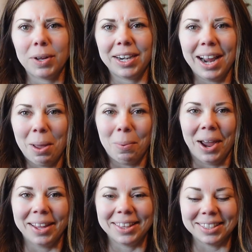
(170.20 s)
Why did
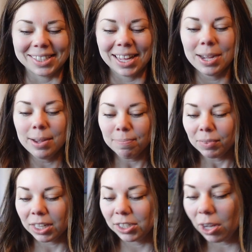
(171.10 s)
I buy these?
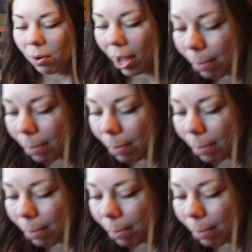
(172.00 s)
So I